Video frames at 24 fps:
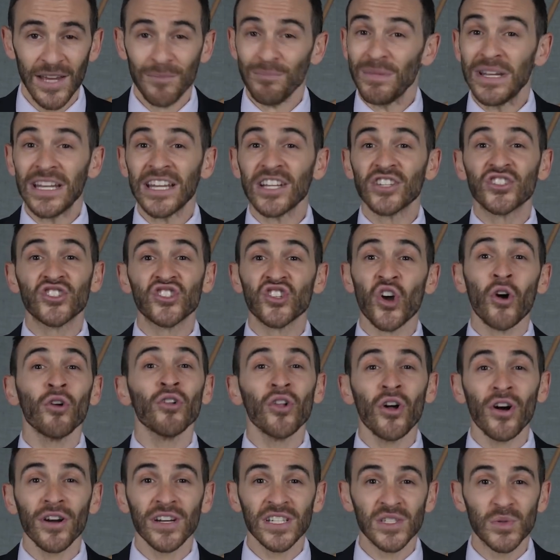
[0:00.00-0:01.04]
Meaning, so
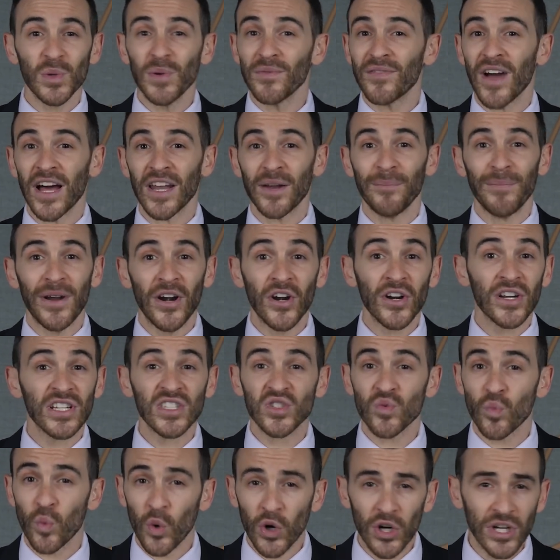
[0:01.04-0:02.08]
long as we've got
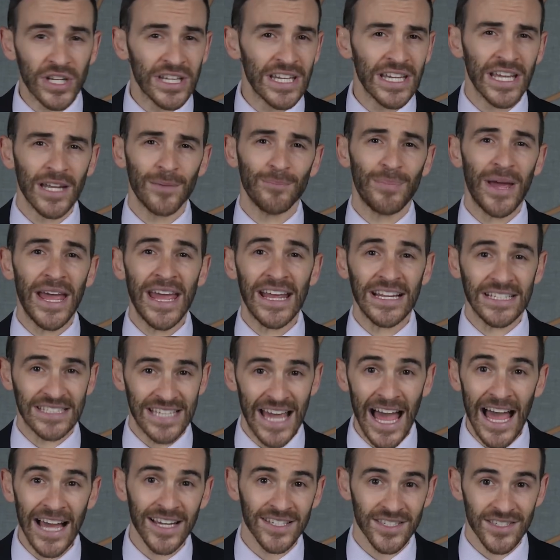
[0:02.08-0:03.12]
Americans working and paying
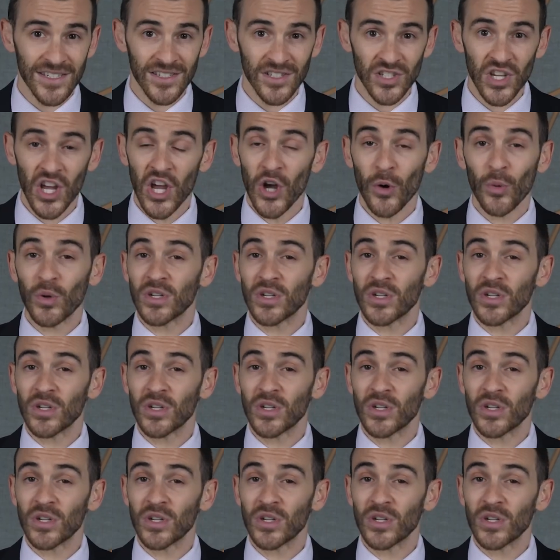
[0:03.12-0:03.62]
taxes,